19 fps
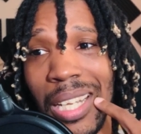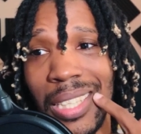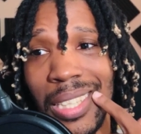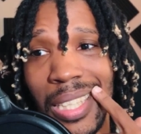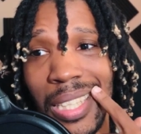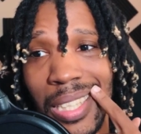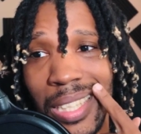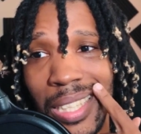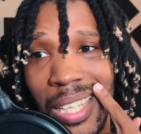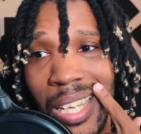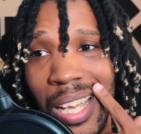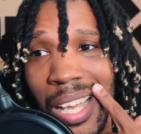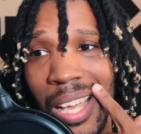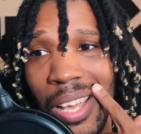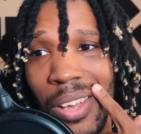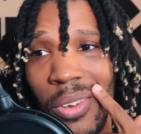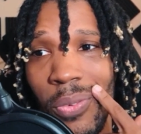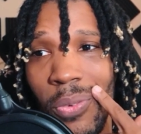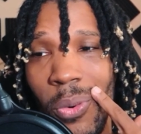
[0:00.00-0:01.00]
than
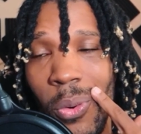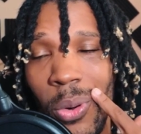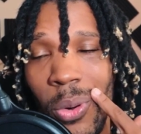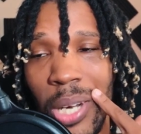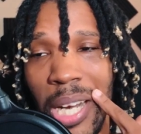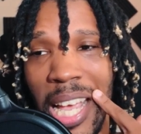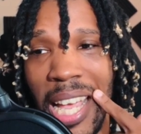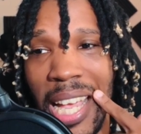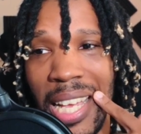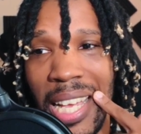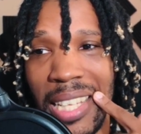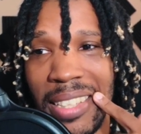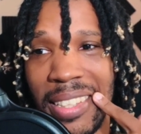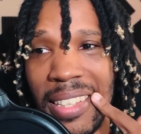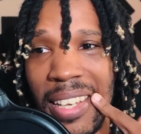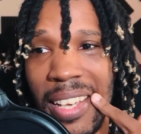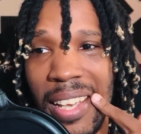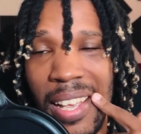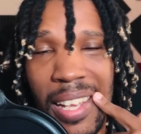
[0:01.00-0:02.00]
4 days.
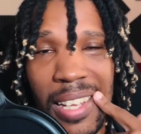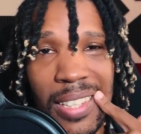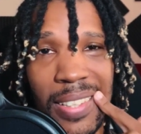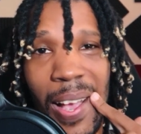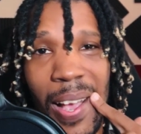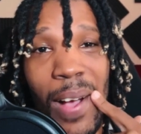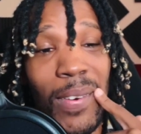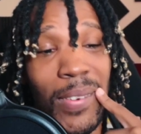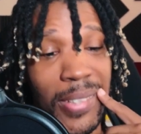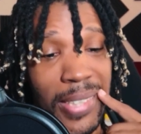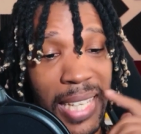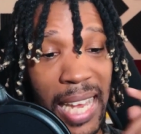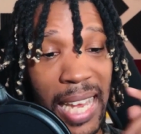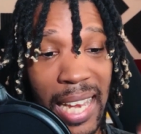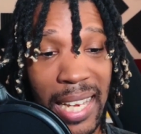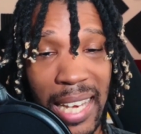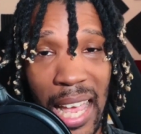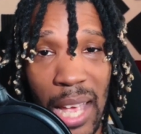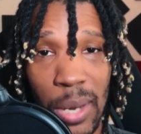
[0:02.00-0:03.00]
So I was
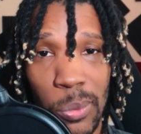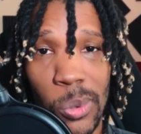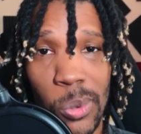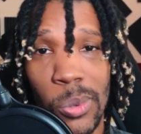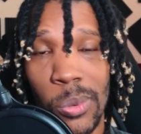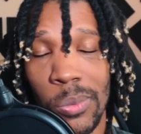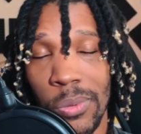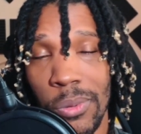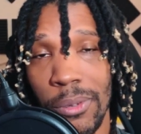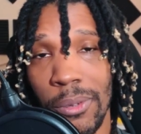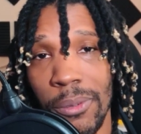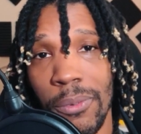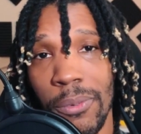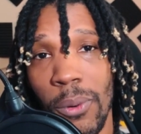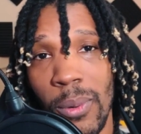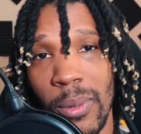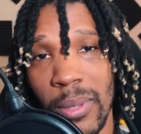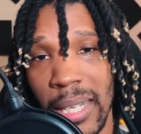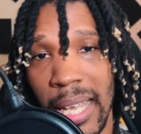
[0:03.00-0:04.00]
in that room for
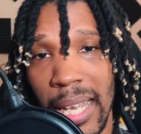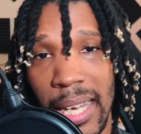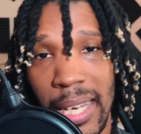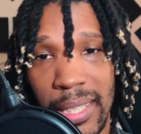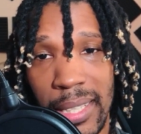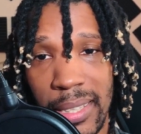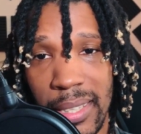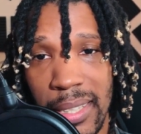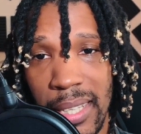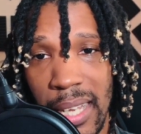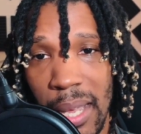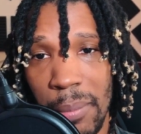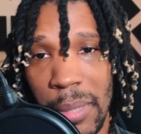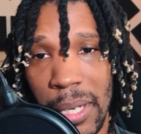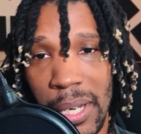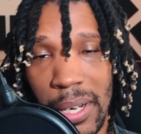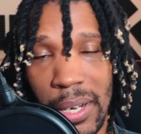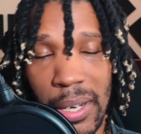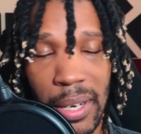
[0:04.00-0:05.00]
4 days, damn
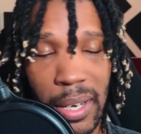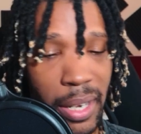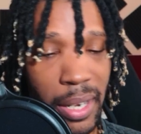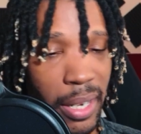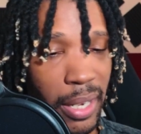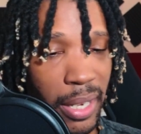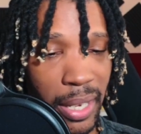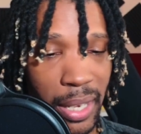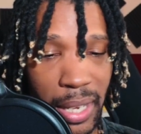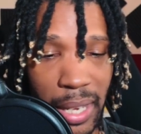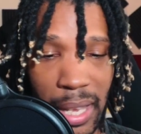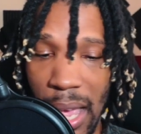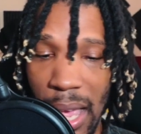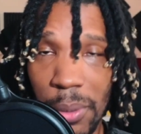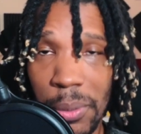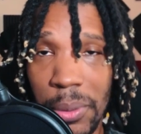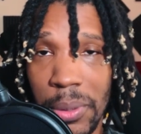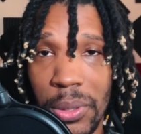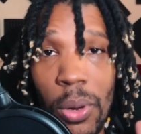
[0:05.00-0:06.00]
near. I
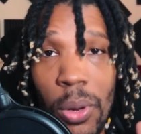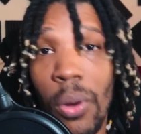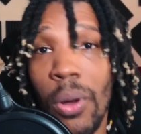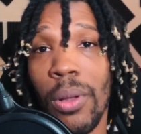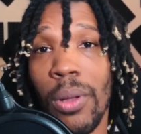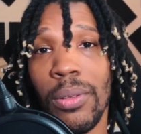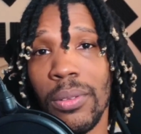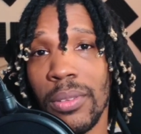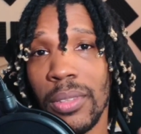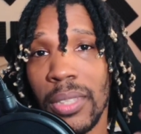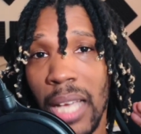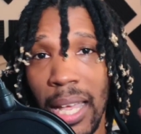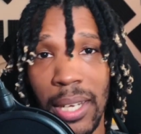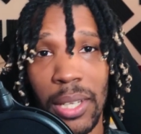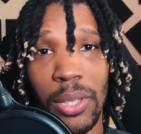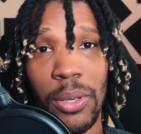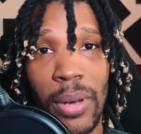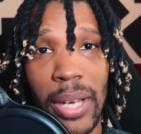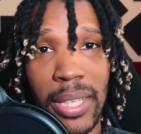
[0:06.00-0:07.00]
was going kind
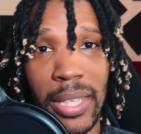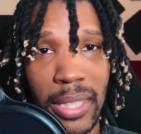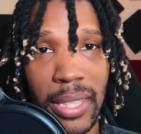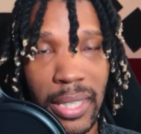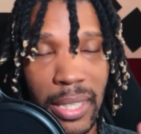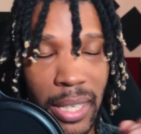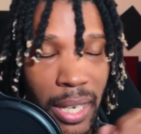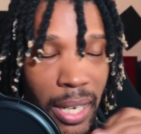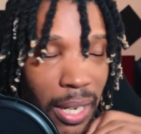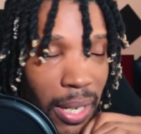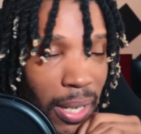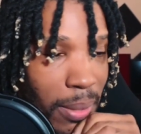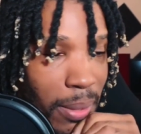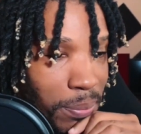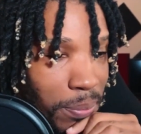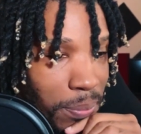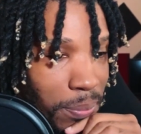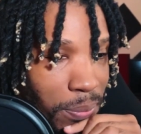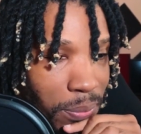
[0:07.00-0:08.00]
of crazy.
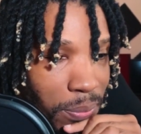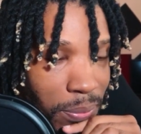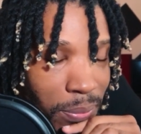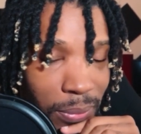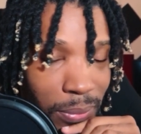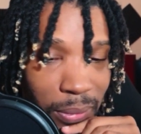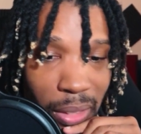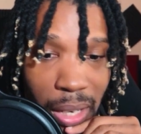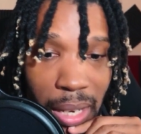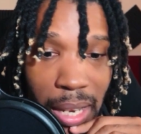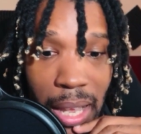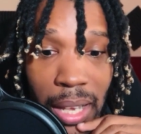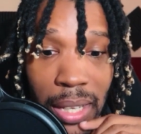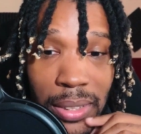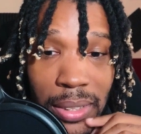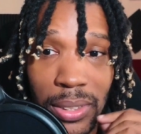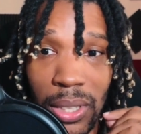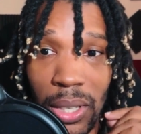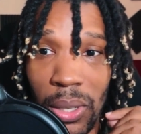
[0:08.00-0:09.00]
Yeah,
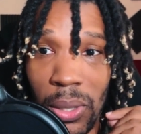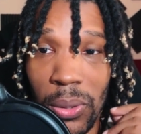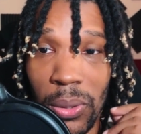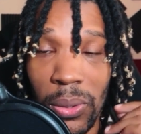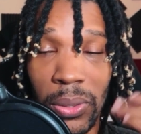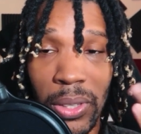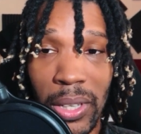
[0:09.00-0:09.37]
so,